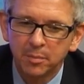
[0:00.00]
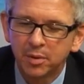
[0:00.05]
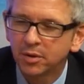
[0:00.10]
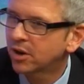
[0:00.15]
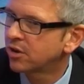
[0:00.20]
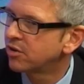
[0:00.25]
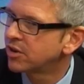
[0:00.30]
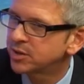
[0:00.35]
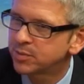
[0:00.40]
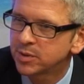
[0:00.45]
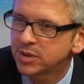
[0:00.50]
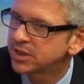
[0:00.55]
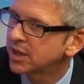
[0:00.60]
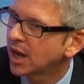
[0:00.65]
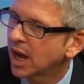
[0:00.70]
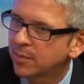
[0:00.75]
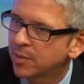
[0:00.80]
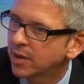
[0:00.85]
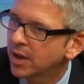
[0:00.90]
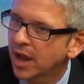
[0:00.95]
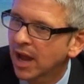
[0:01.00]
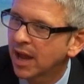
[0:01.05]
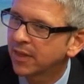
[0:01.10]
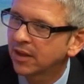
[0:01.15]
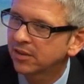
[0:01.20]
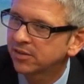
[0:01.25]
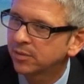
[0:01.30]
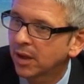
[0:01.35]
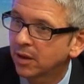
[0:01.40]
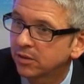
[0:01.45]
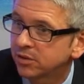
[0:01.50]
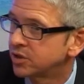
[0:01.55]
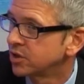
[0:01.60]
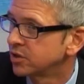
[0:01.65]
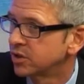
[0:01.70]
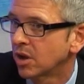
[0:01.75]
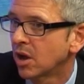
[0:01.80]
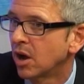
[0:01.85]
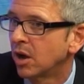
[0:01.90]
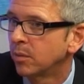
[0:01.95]
But Christmas time, again, that's
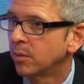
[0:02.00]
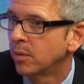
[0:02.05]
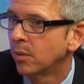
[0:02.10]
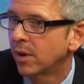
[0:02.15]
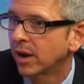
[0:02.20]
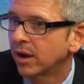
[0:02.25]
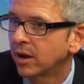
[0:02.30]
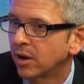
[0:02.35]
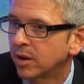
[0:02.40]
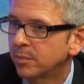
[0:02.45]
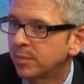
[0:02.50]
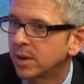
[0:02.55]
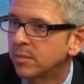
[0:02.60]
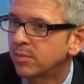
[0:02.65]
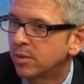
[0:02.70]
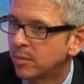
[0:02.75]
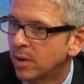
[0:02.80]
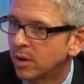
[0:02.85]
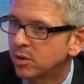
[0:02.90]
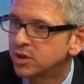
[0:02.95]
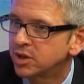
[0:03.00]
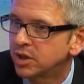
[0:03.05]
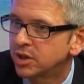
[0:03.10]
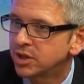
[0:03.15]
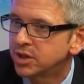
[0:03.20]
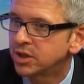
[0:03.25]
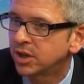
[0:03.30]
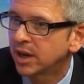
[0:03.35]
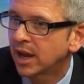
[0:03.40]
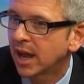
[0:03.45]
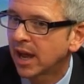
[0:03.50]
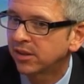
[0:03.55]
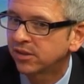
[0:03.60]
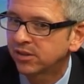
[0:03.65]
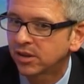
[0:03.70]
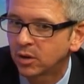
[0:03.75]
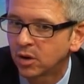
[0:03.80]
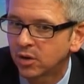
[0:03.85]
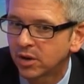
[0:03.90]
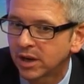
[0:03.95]
just gone. We had a lot of big promotions, and again,
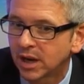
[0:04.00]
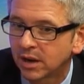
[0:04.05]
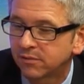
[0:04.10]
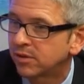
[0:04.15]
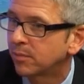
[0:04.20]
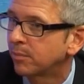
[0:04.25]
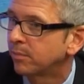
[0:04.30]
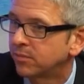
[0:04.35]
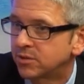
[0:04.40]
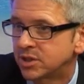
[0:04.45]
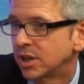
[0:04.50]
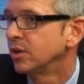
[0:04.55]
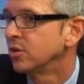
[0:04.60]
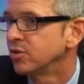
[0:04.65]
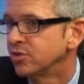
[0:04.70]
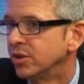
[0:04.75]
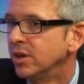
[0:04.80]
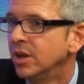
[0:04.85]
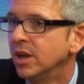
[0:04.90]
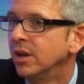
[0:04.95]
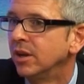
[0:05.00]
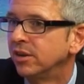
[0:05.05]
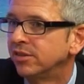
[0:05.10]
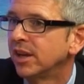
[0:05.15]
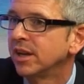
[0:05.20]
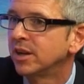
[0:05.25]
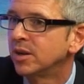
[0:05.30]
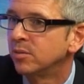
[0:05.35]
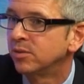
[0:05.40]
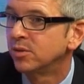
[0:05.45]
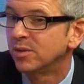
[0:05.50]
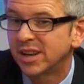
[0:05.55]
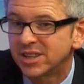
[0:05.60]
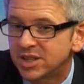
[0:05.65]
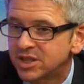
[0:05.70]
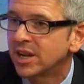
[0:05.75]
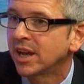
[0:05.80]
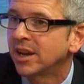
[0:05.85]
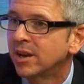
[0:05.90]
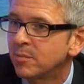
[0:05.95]
so looking after children as they come through and
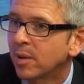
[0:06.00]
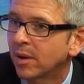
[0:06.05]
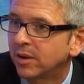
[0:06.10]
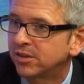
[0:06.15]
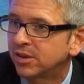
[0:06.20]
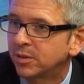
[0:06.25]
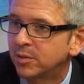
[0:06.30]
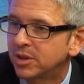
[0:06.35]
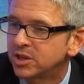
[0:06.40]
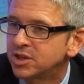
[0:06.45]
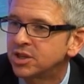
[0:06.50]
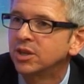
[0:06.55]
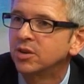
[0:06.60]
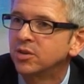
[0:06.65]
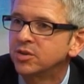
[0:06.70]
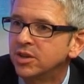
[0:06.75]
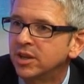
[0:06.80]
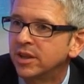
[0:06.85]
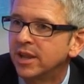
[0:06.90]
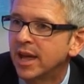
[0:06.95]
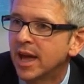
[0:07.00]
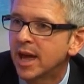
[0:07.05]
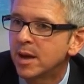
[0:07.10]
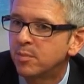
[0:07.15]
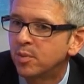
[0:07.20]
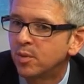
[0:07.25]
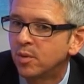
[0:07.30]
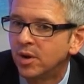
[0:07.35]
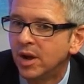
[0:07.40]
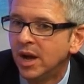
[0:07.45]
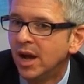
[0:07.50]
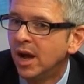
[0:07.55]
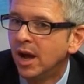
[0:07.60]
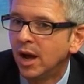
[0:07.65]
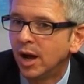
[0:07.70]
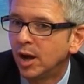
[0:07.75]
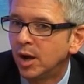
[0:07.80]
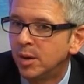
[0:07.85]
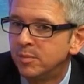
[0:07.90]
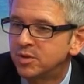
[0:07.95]
entertaining some of the children in the airport,
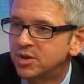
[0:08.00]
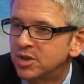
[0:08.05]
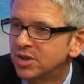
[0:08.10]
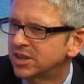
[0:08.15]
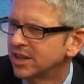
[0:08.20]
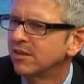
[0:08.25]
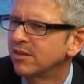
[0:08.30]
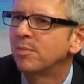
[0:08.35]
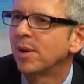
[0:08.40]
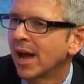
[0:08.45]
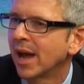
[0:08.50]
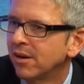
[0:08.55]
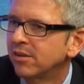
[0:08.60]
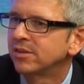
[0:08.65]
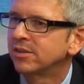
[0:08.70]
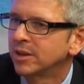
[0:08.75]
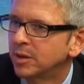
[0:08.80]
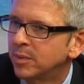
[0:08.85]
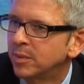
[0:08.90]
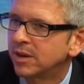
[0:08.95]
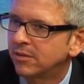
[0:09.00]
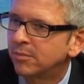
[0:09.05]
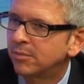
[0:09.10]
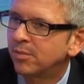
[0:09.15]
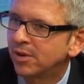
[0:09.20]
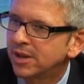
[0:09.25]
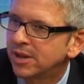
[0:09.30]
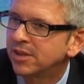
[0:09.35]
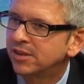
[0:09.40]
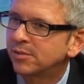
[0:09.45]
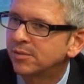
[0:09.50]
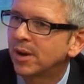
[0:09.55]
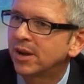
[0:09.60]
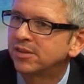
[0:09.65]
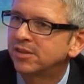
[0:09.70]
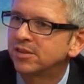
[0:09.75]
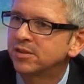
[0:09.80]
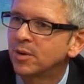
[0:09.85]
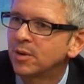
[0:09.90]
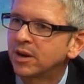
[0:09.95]
just to give parents a little bit of breathing
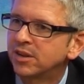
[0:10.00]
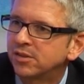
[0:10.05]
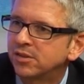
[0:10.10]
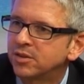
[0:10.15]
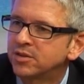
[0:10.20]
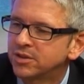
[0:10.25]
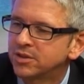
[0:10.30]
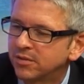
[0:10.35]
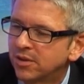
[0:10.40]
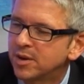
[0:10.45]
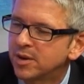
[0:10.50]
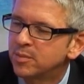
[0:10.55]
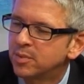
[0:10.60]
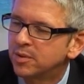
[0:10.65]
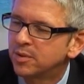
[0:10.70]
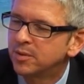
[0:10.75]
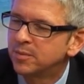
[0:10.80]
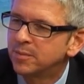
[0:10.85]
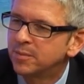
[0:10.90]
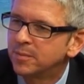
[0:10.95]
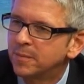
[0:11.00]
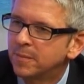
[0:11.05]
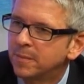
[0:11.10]
space as well is also very important.